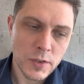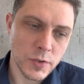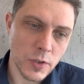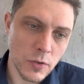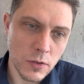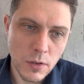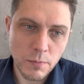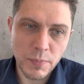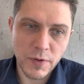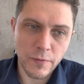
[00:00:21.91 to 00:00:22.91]
So
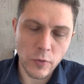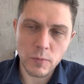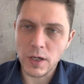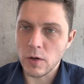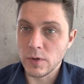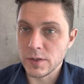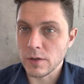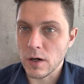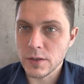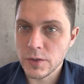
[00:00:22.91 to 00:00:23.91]
before we go into
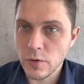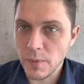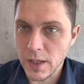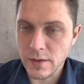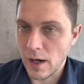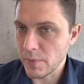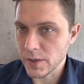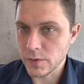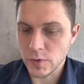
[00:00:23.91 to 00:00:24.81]
our two main topics,